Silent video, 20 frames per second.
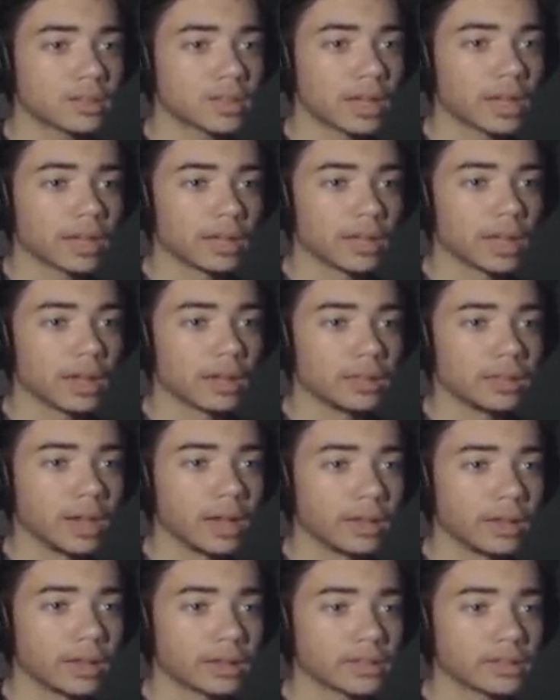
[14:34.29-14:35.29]
I, I,
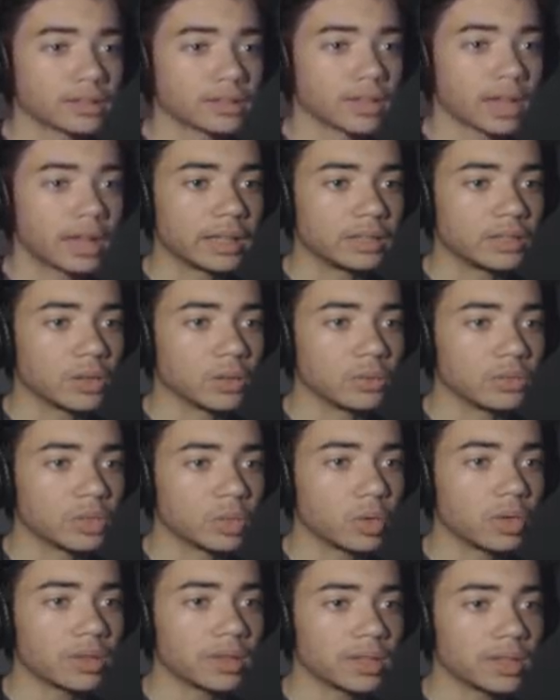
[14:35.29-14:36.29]
I guess I don't
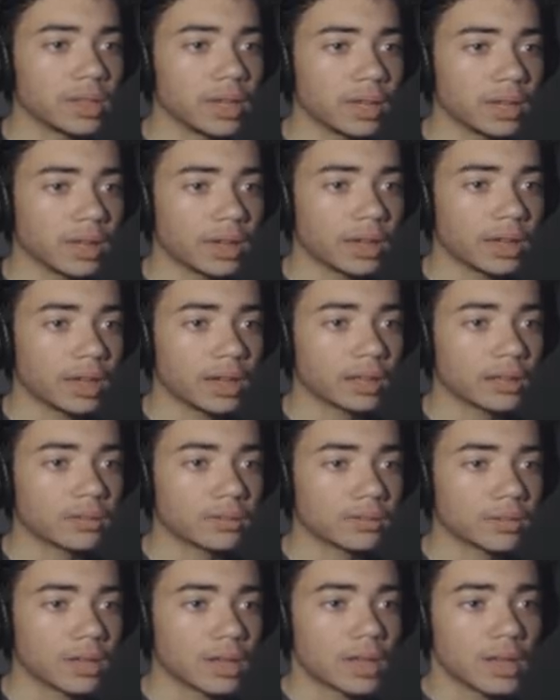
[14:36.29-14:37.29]
do anything yet. I
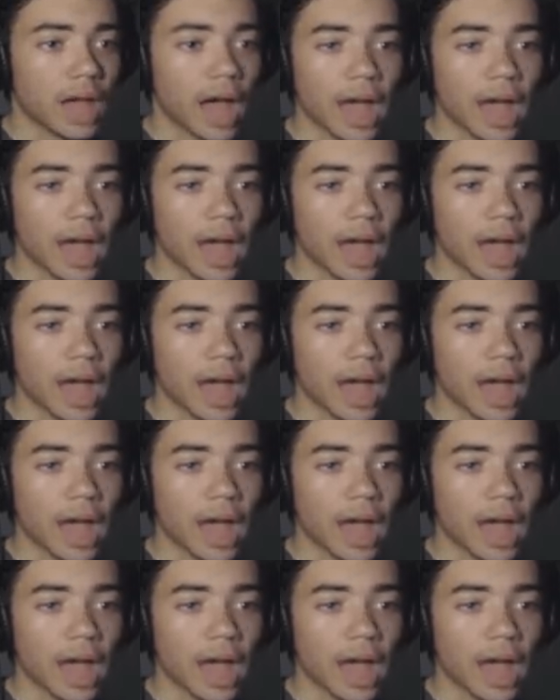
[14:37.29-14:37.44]
gotta...